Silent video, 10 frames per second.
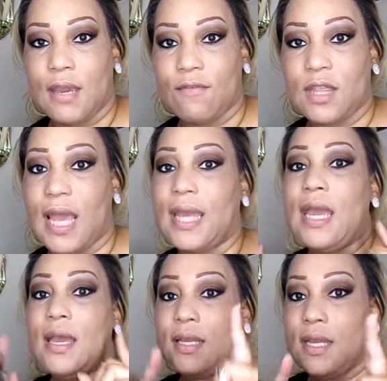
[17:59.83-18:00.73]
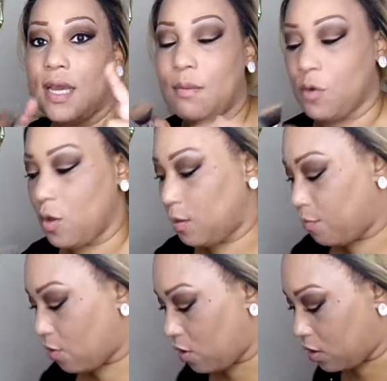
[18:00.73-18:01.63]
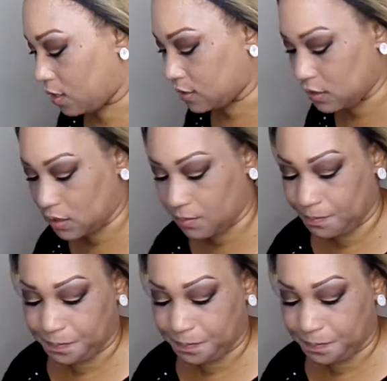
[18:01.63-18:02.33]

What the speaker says: everything. Now I'm going to bronze.